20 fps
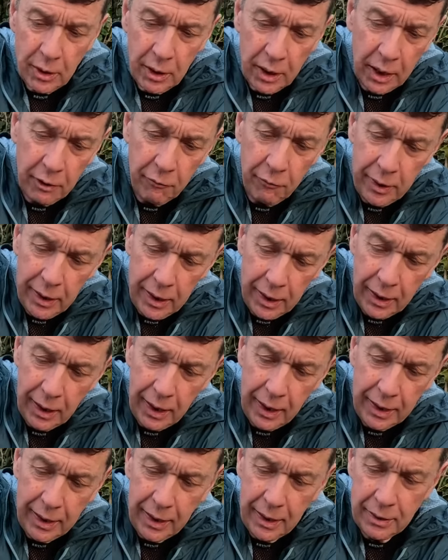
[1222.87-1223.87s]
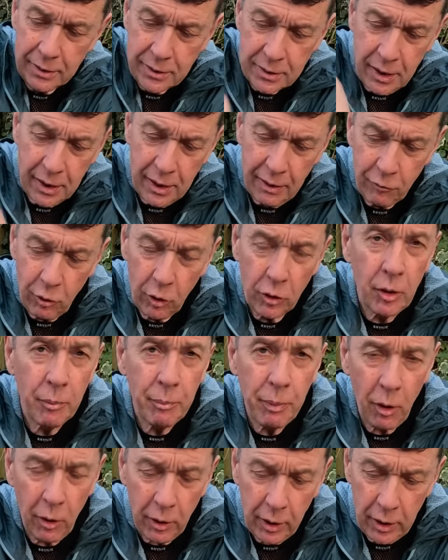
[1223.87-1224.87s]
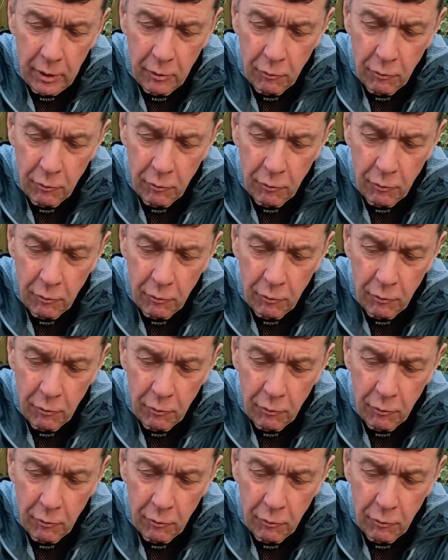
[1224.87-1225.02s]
I really like it. I've got the pocket